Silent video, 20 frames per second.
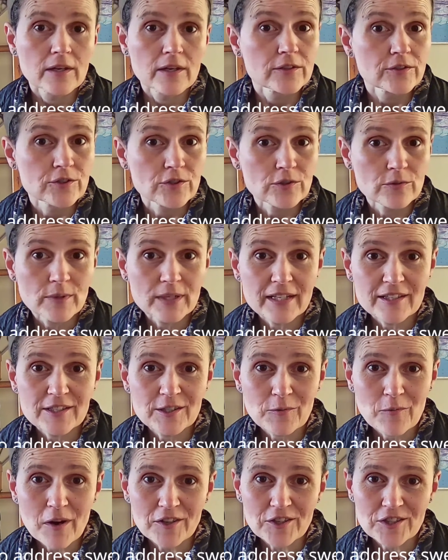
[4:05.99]
Do we need to
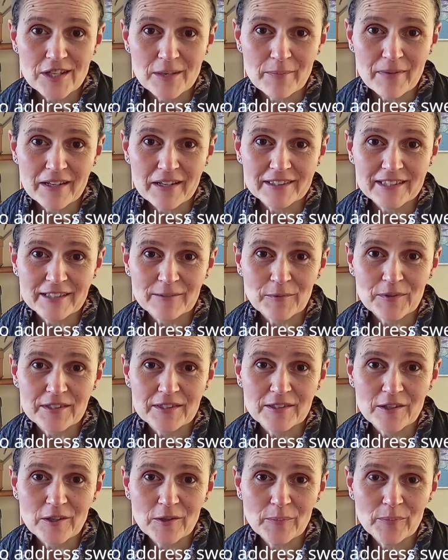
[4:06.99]
wash their mouths out with
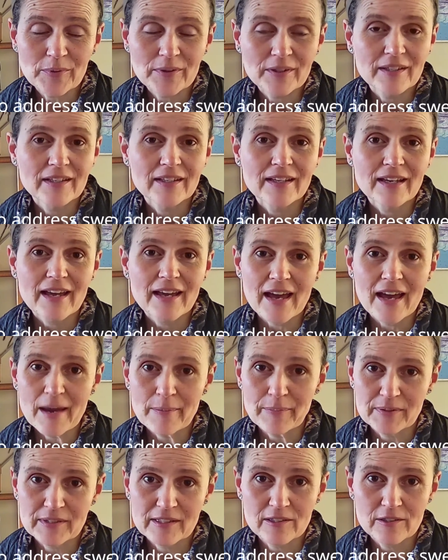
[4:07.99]
soap?
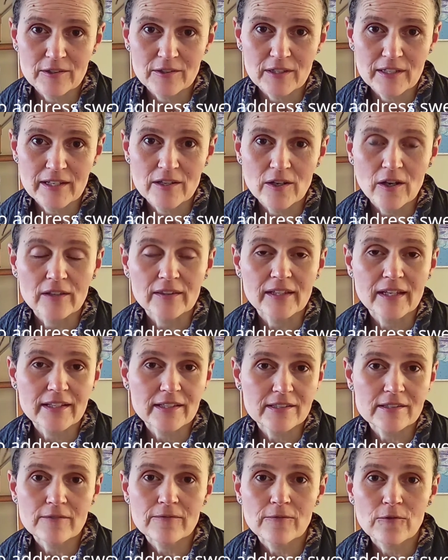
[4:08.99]
Absolutely not. That is
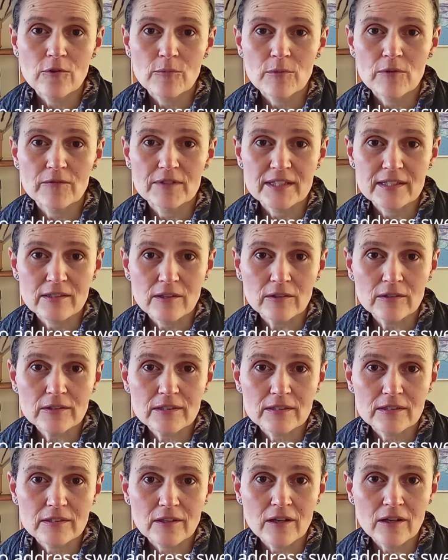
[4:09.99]
a form of assault,
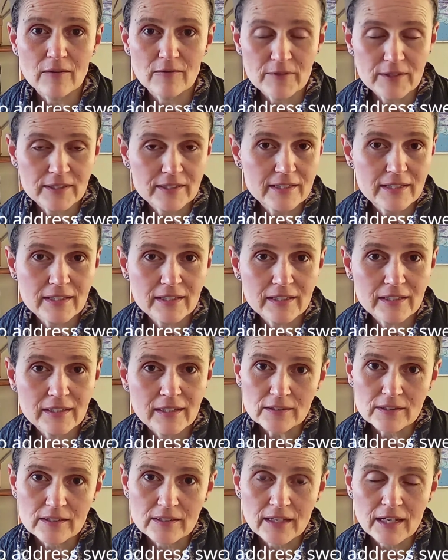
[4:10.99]
obviously.
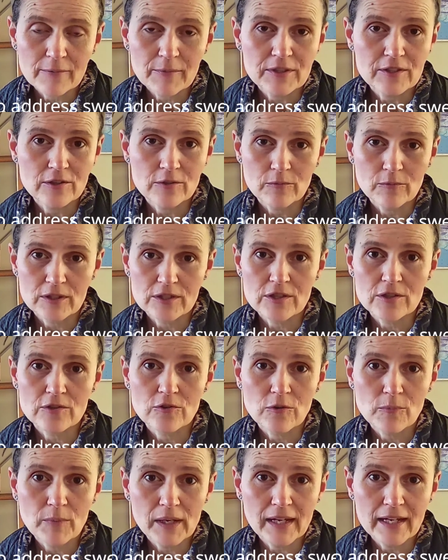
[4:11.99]
And we don't want to
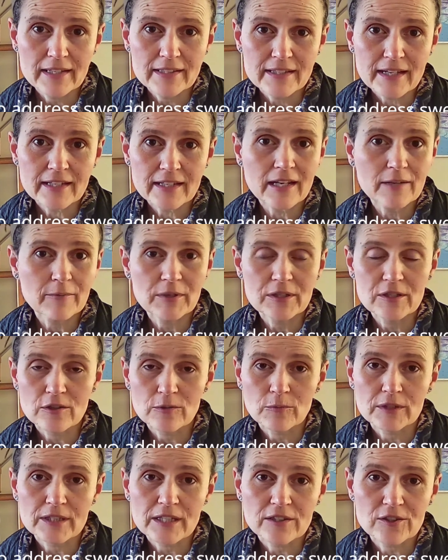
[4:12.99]
normalize that, and we don't
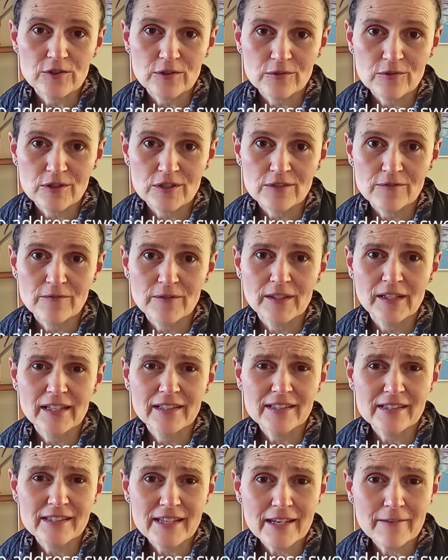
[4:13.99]
want our children to feel
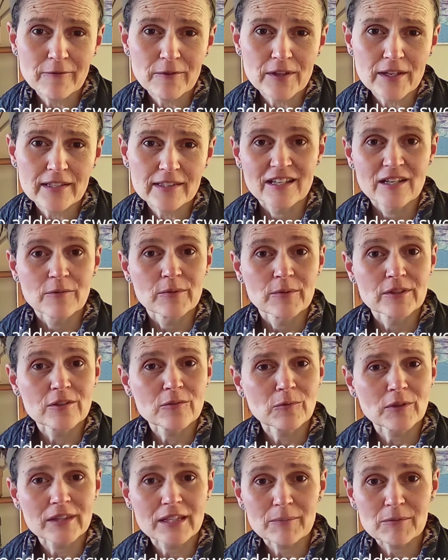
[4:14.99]
unsafe with us. We don't
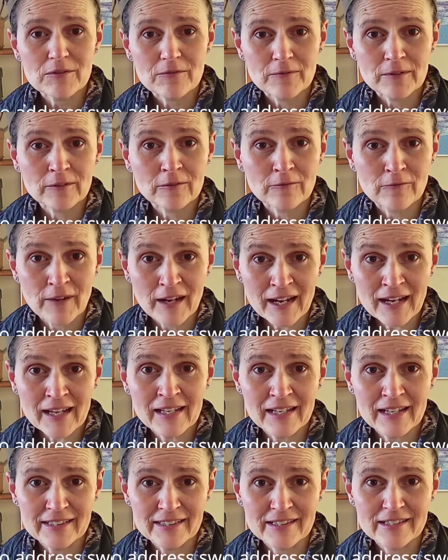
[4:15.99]
want them to feel
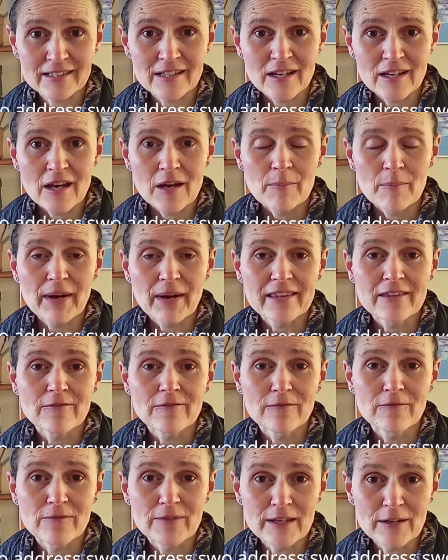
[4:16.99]
violated by the
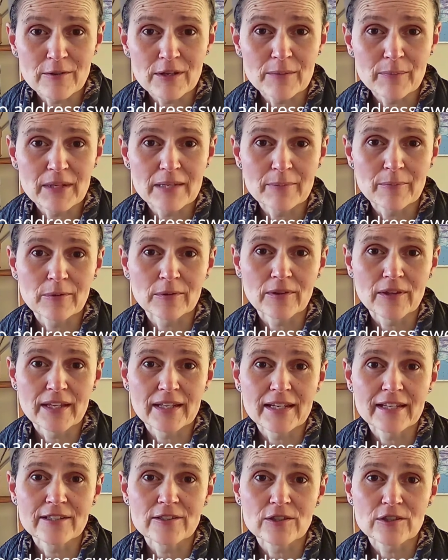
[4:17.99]
very people they
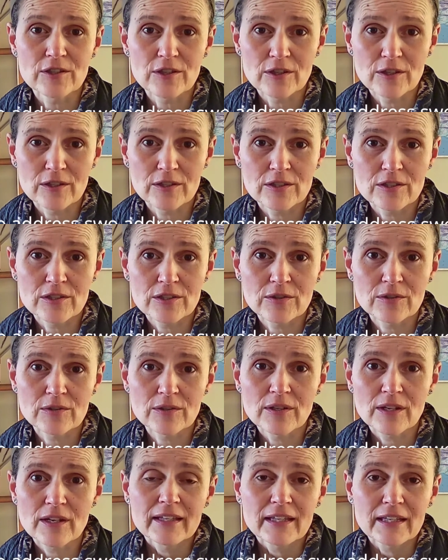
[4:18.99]
need to turn to
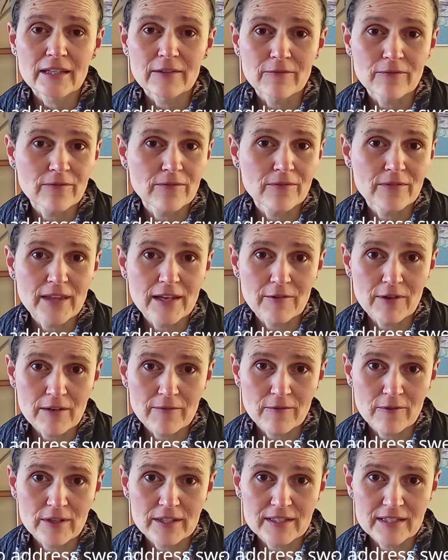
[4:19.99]
if they're ever
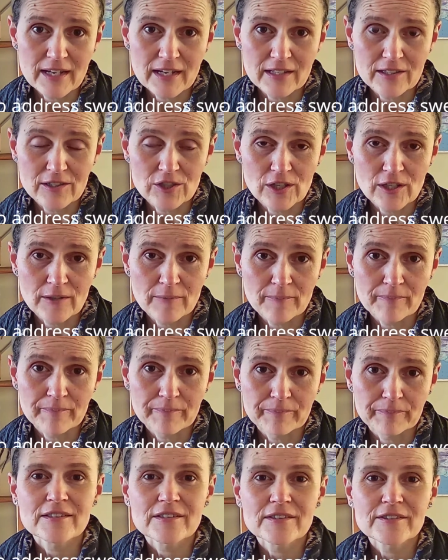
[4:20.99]
in danger.
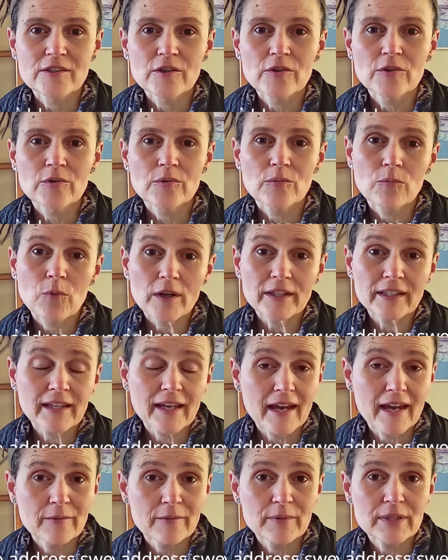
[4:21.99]
So what
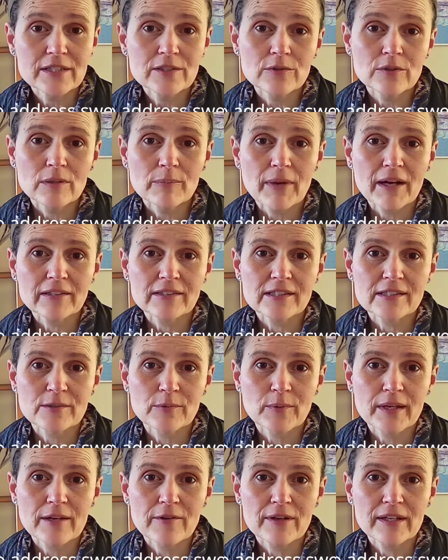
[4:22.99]
can we do about
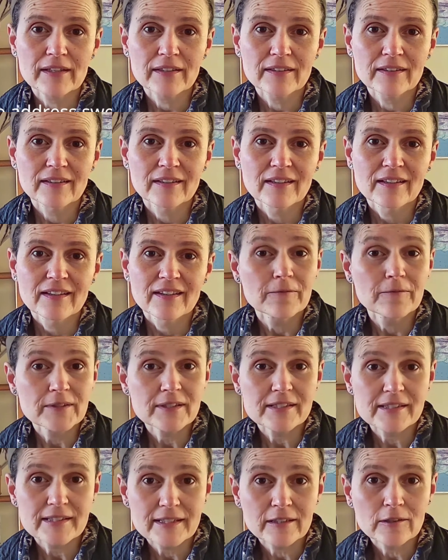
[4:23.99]
swearing? A
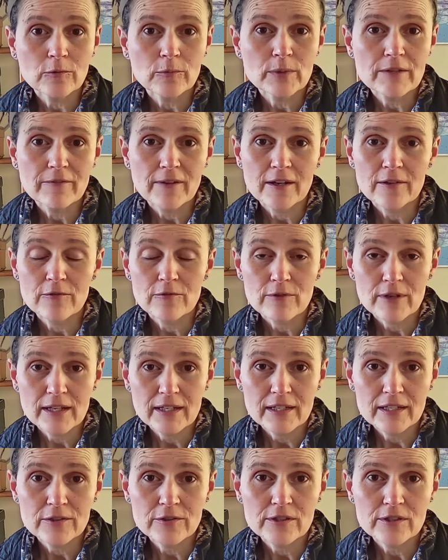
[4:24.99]
skill we found really
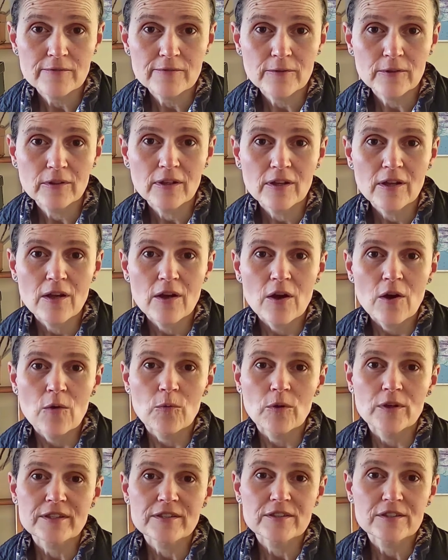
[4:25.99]
useful
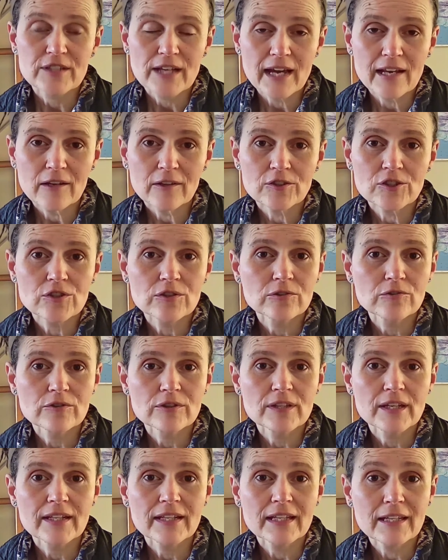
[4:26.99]
was to tell our children
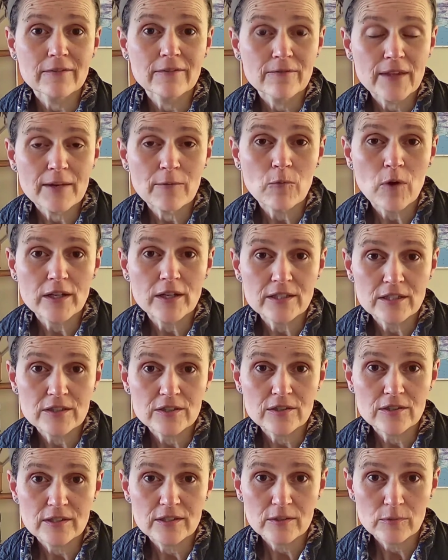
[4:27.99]
that if they wanted to
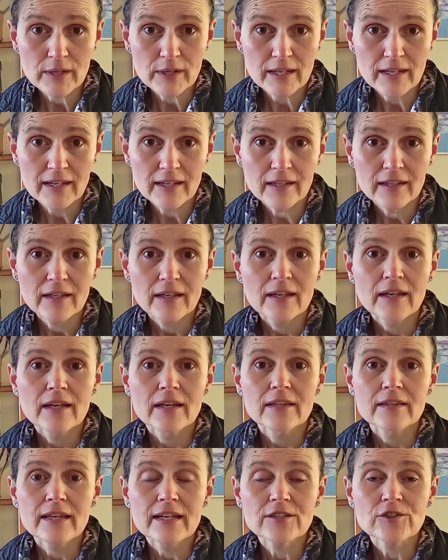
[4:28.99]
swear,
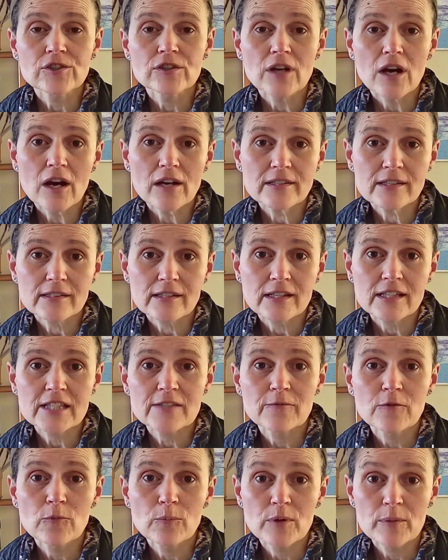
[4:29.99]
they should ask us
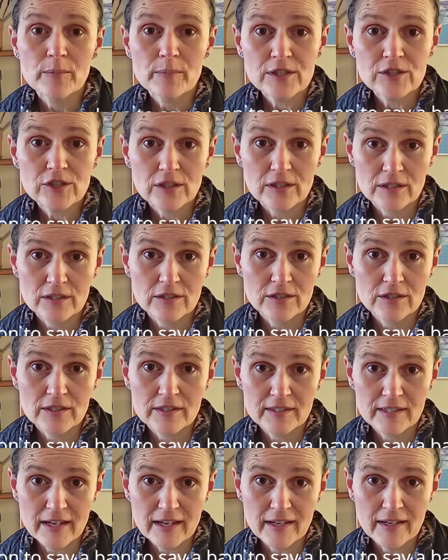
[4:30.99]
for permission to
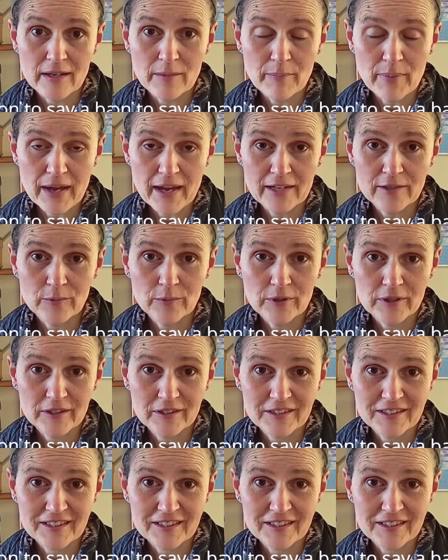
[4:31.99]
say a bad word.